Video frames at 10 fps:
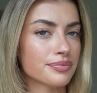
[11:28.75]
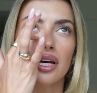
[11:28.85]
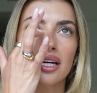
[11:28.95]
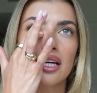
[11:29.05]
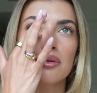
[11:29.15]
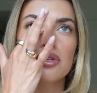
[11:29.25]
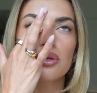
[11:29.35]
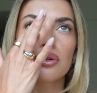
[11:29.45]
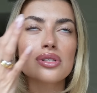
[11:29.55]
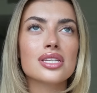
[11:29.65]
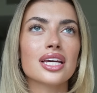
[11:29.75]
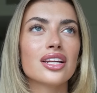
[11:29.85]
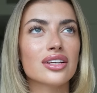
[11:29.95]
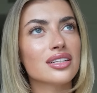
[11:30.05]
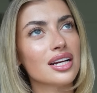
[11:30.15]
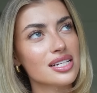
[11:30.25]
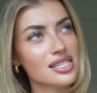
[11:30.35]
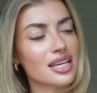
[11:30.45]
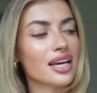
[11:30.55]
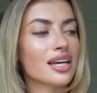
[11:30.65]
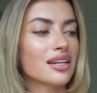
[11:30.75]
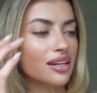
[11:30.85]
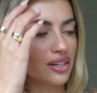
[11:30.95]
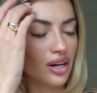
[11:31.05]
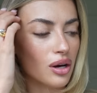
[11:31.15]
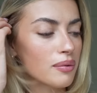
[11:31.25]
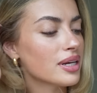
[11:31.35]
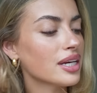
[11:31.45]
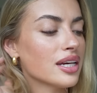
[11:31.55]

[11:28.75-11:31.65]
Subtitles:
It keeps your skin looking like skin and glowy.